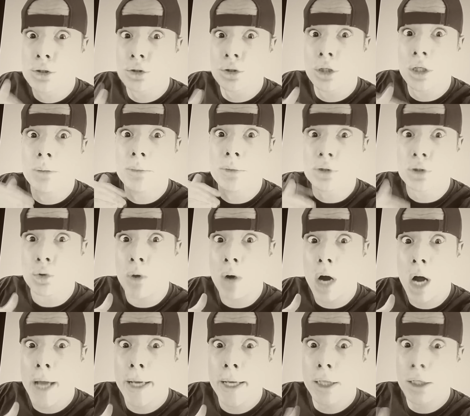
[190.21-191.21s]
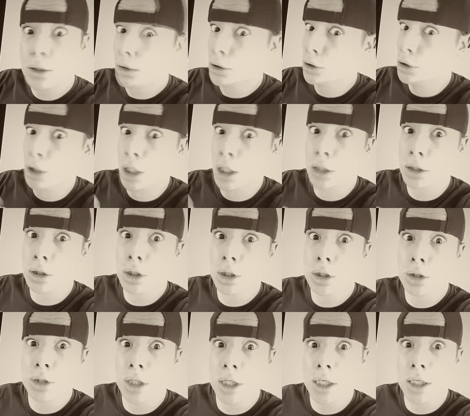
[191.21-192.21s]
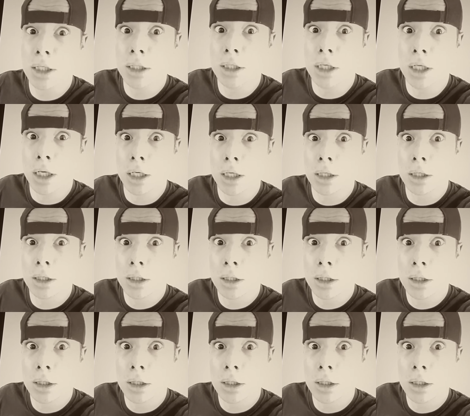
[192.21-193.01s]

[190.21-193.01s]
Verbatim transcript: stream is quiet, you got a little dinky dick.